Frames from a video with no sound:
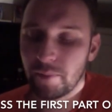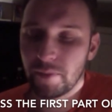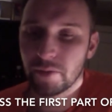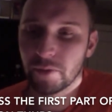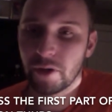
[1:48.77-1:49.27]

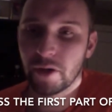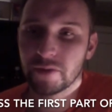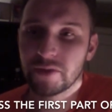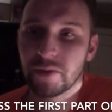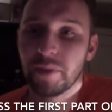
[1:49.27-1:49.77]
in regards
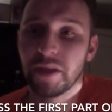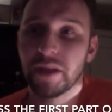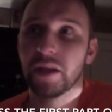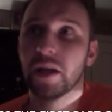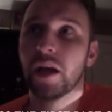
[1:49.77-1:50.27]
to
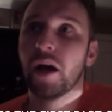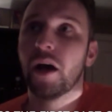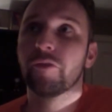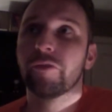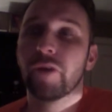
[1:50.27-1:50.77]
being
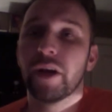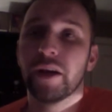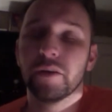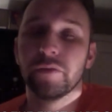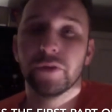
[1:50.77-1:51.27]
afraid
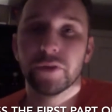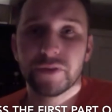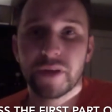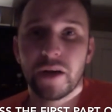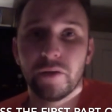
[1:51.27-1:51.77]
of
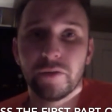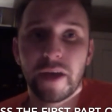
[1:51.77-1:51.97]
yourself.